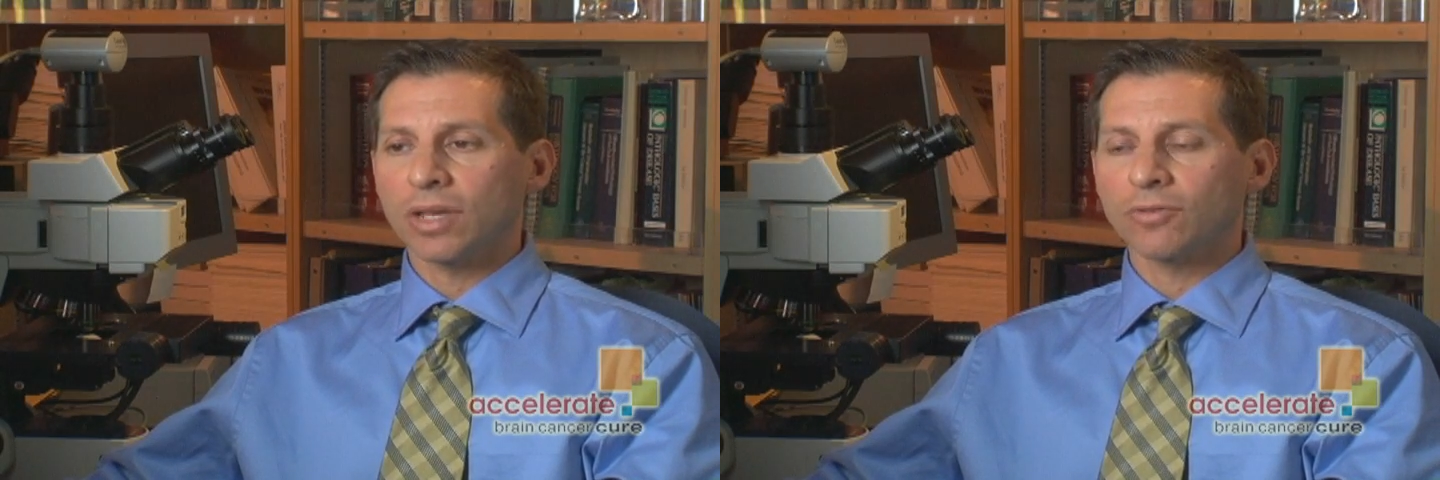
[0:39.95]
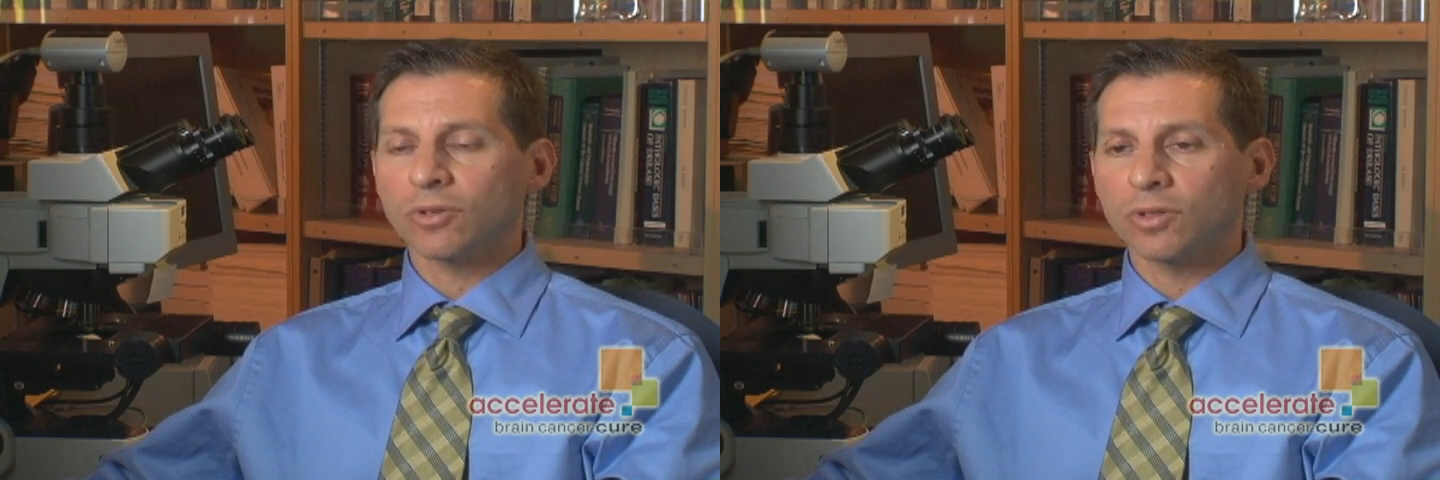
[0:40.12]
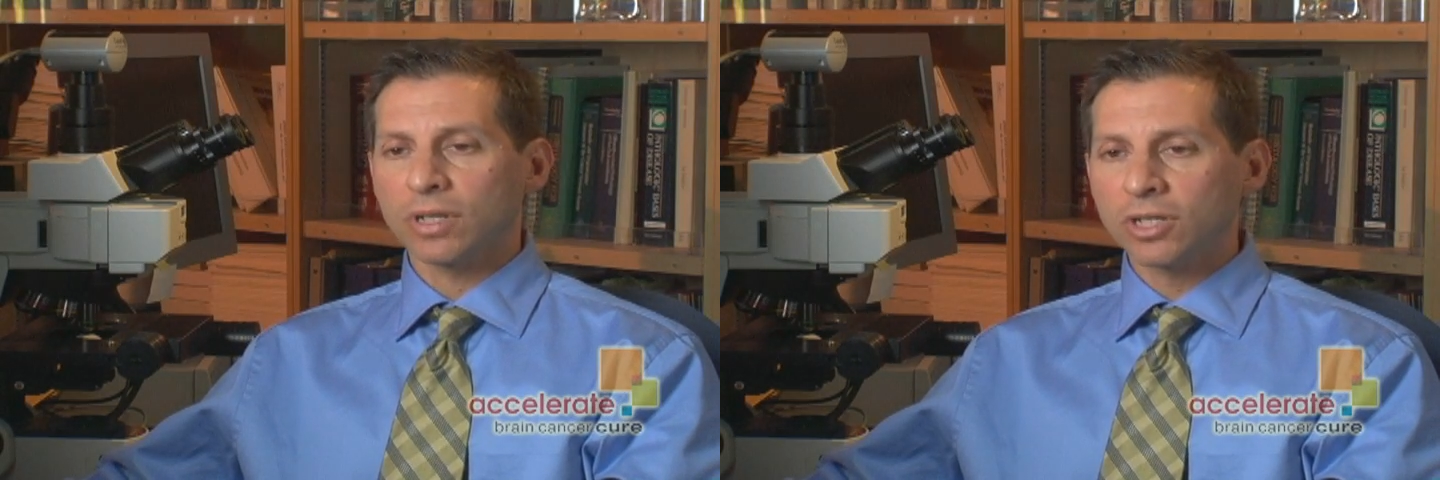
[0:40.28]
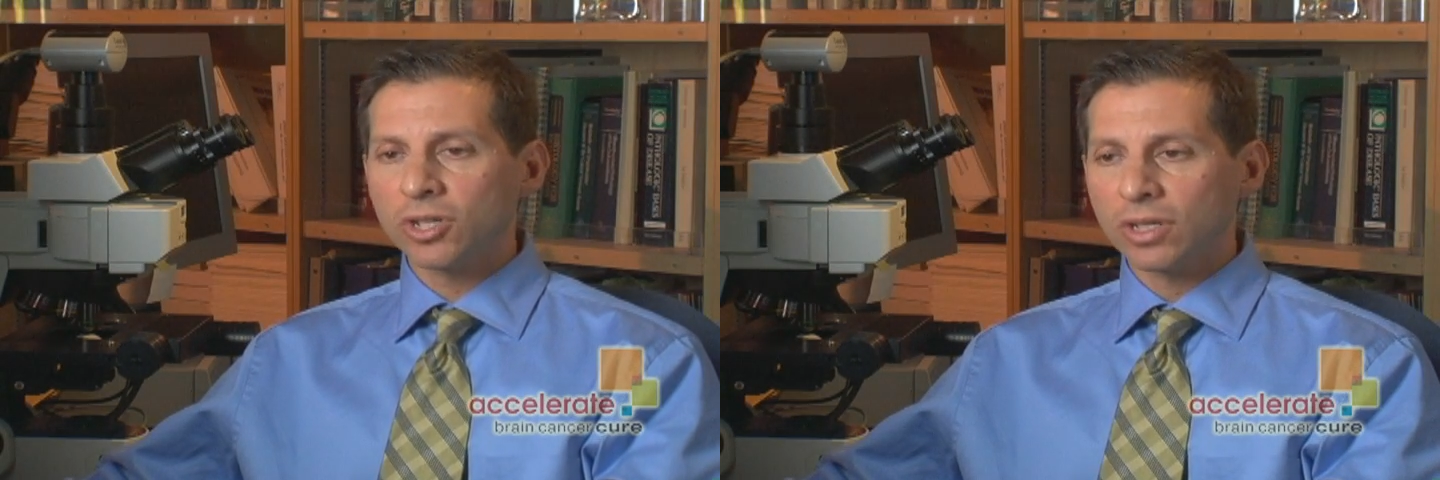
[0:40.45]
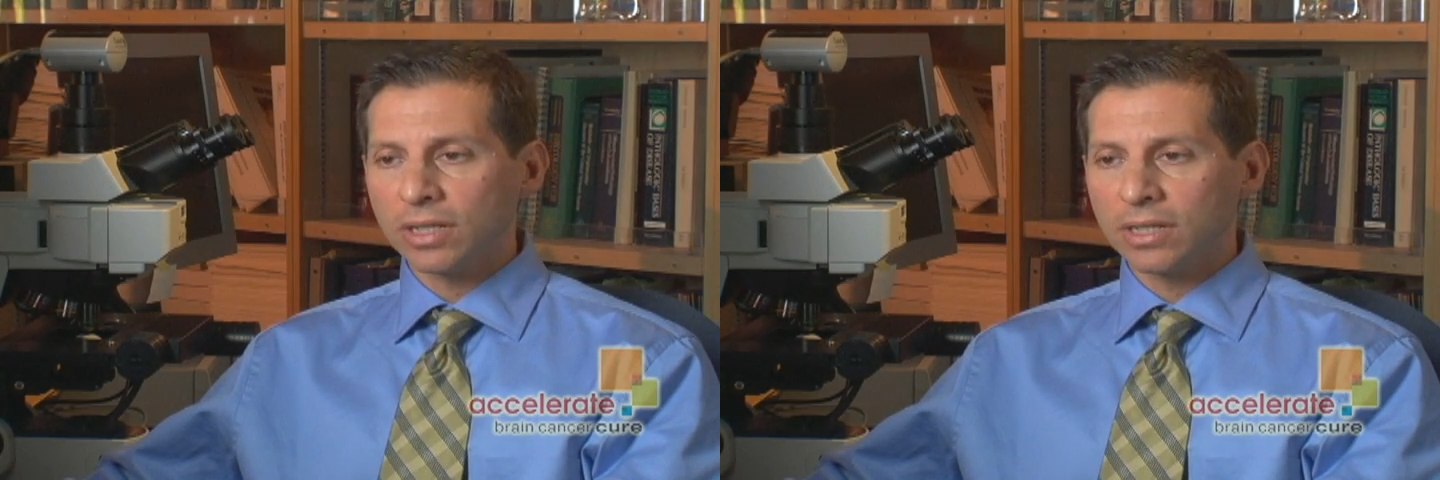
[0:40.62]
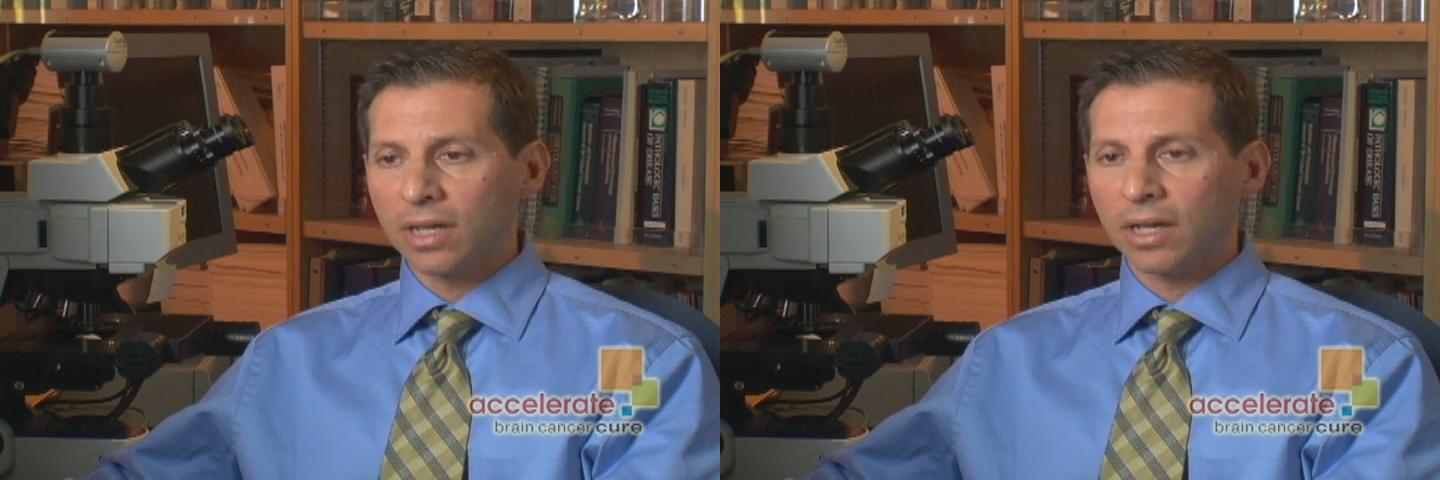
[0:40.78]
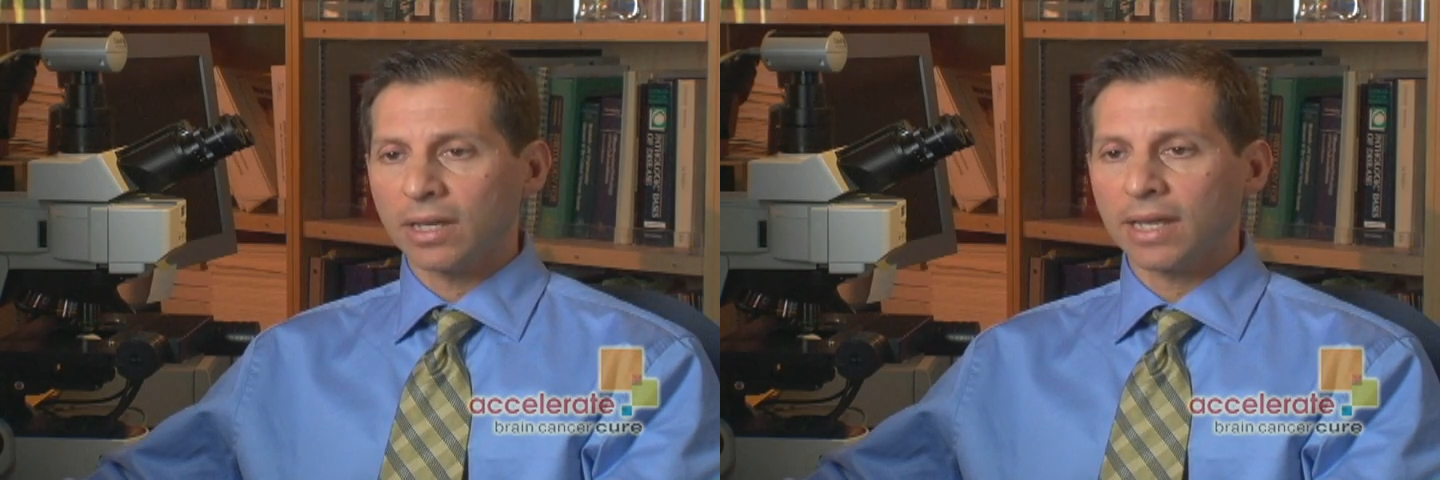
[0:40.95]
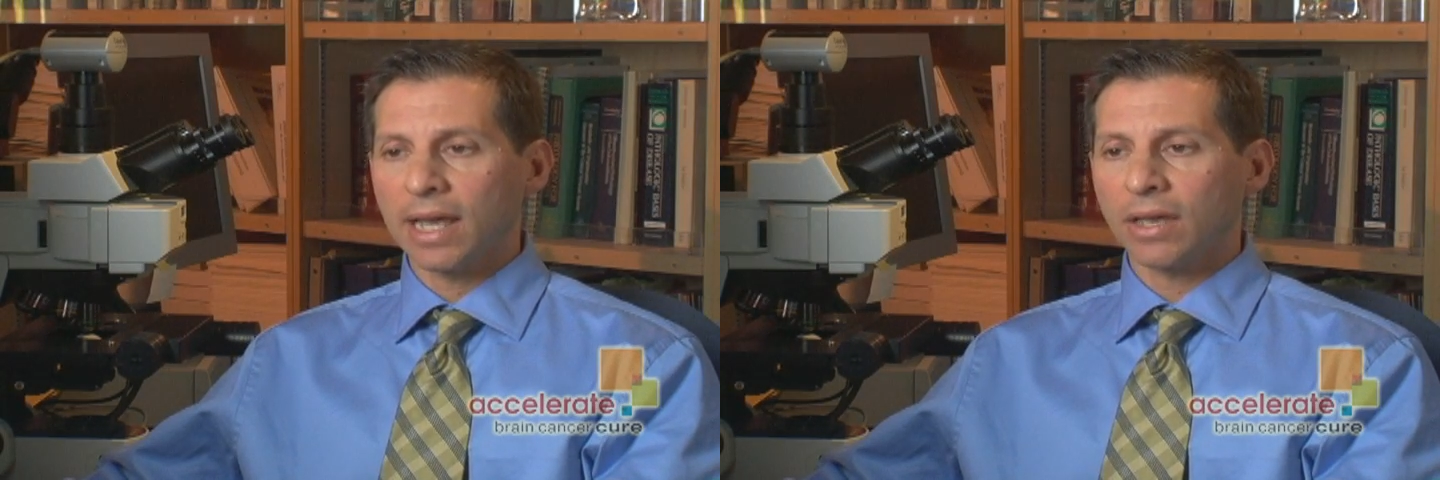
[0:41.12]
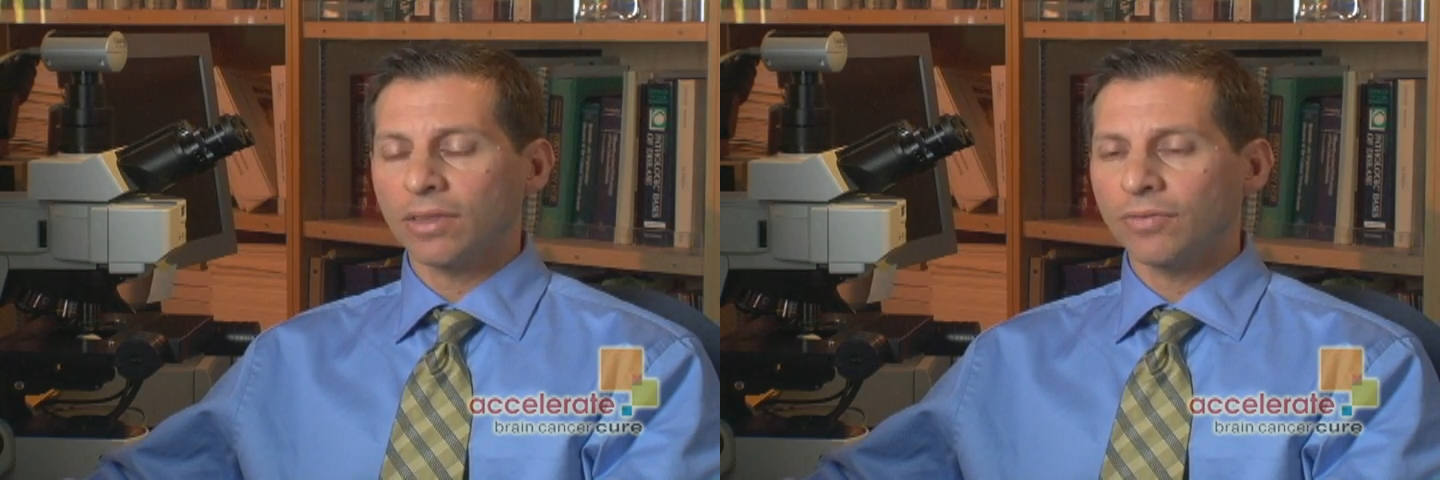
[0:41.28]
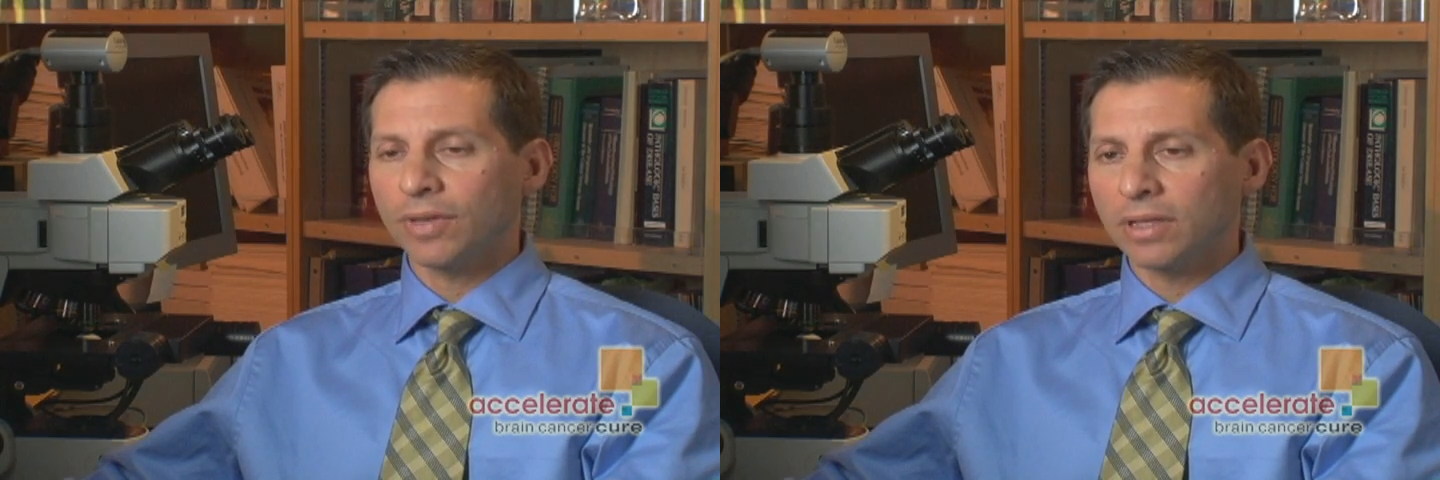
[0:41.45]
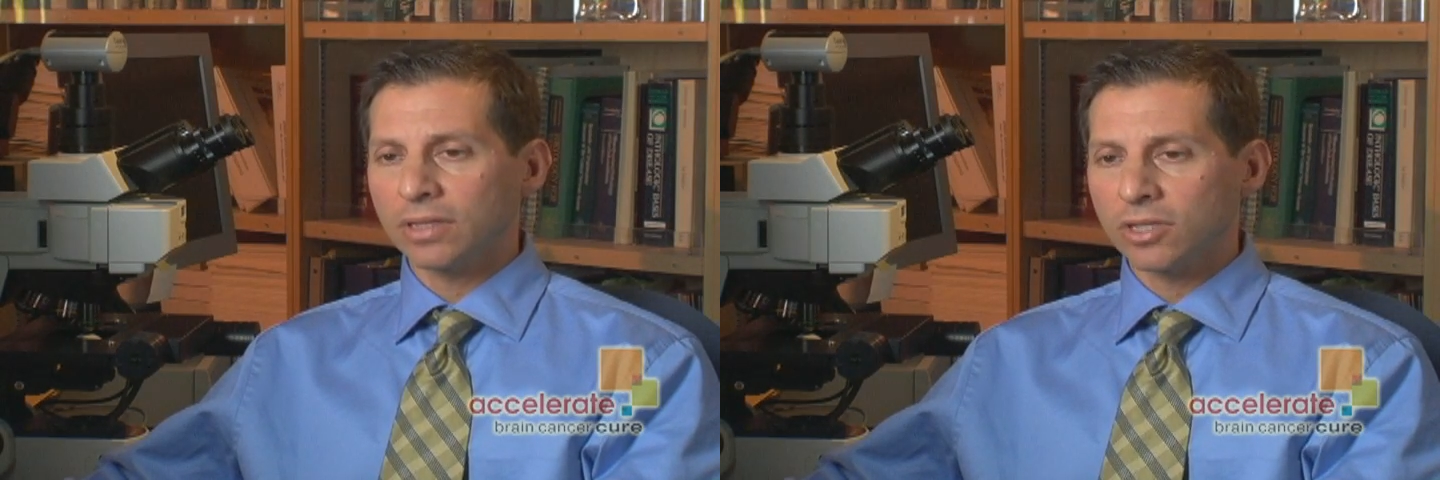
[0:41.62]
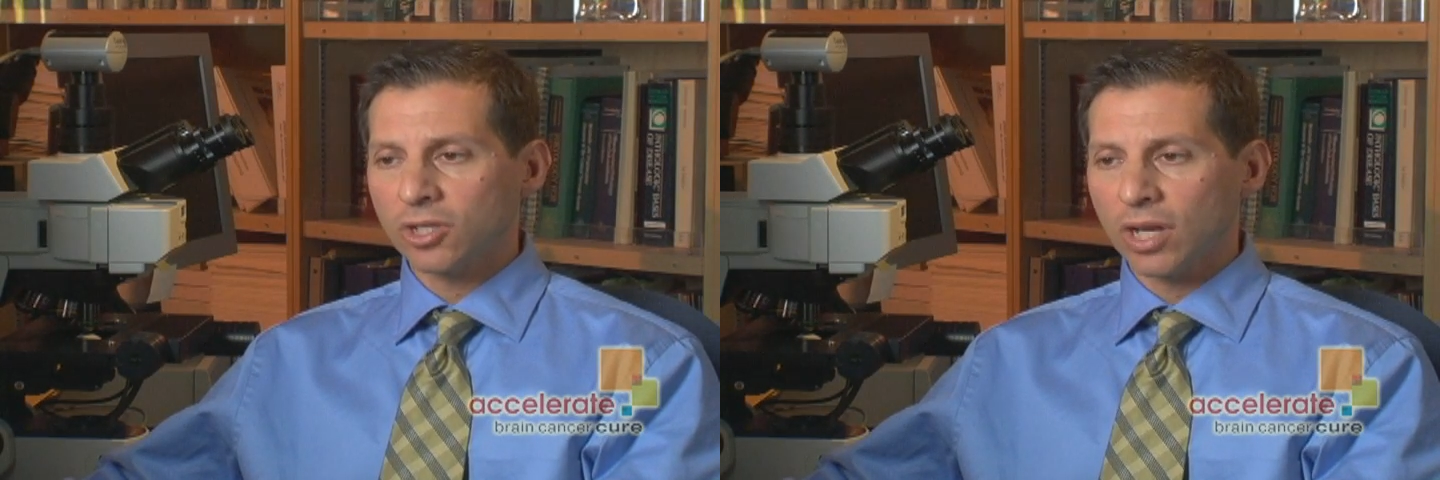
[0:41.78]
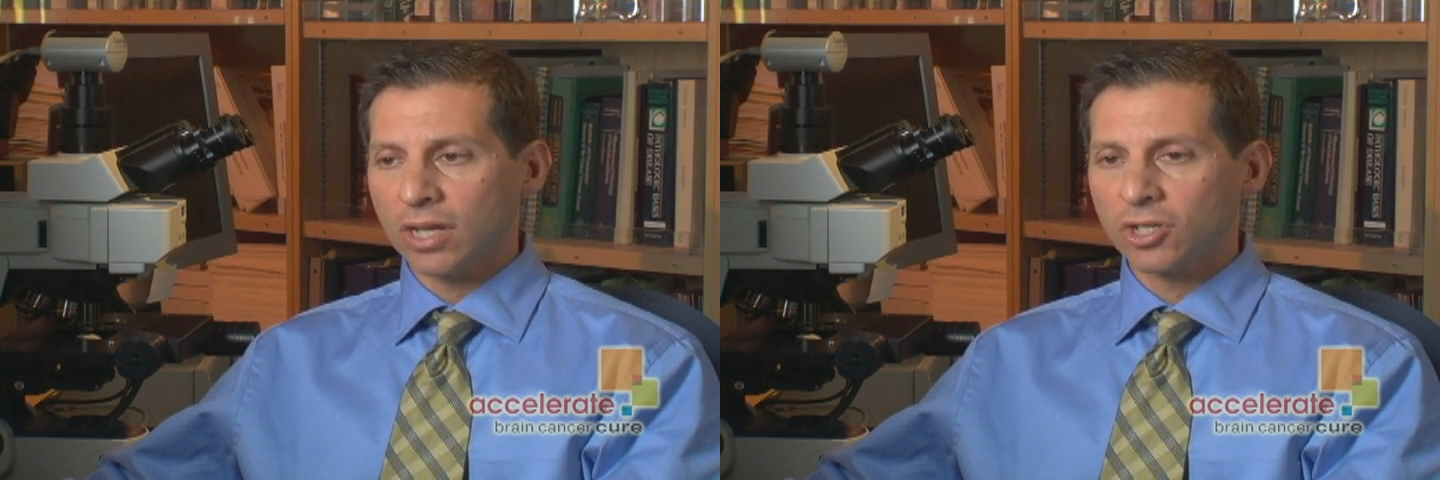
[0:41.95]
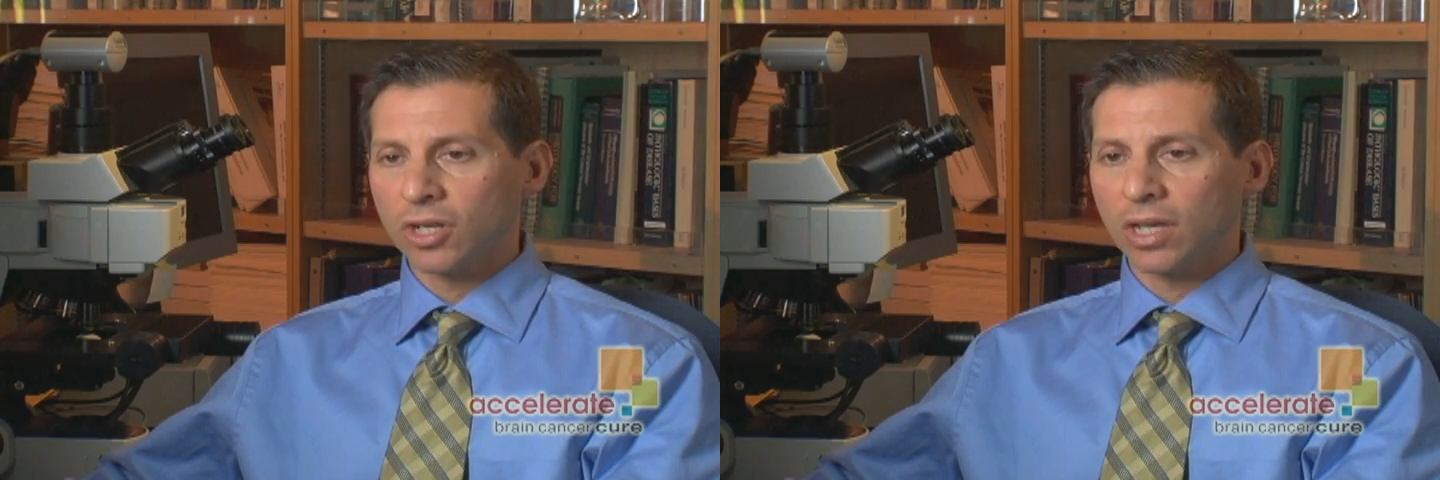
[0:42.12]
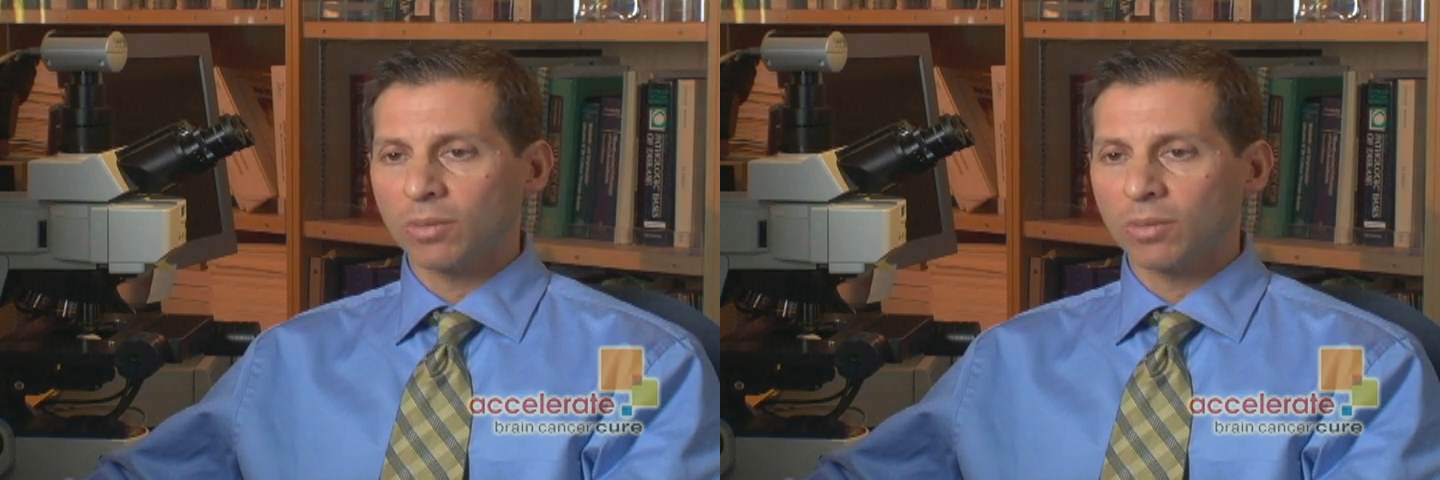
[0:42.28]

have traditionally done and how the field is changing